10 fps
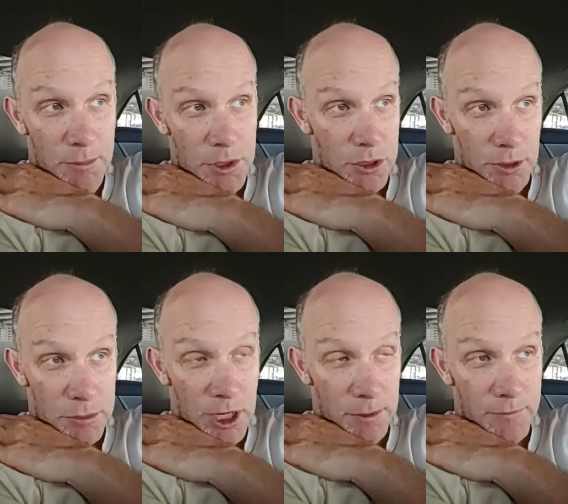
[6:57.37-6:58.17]
but you can
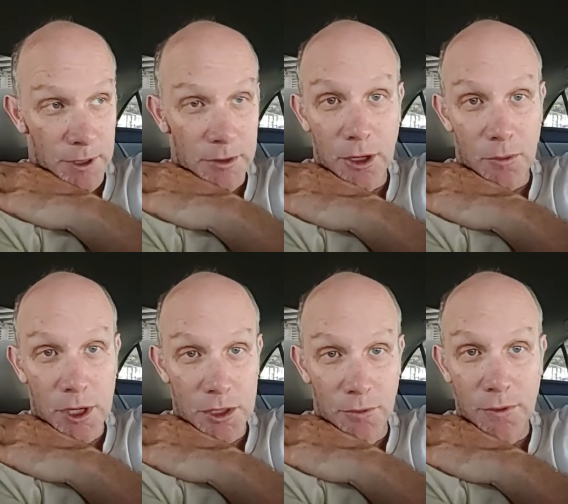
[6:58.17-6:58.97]
probably find the
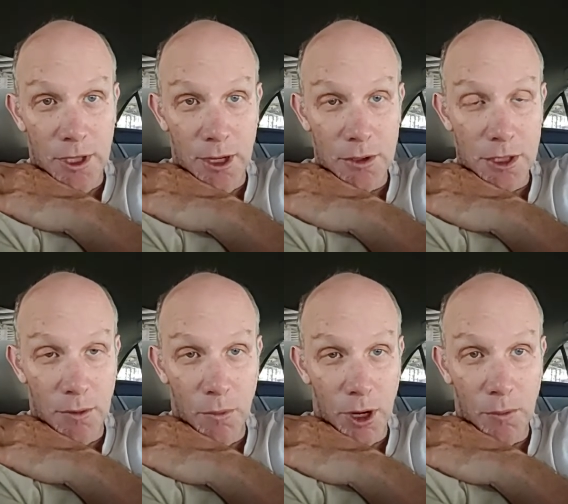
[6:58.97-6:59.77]
original video
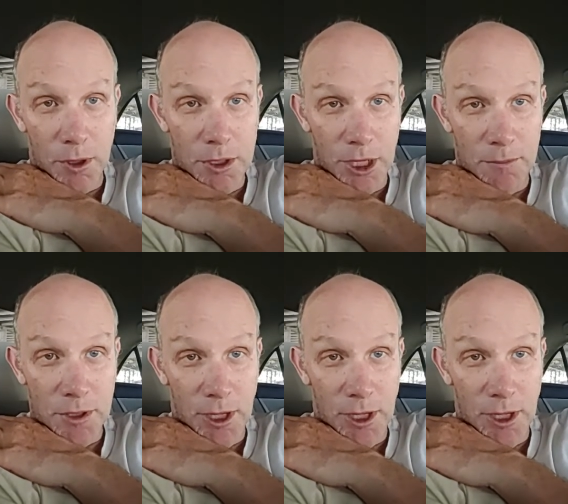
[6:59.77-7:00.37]
somewhere where James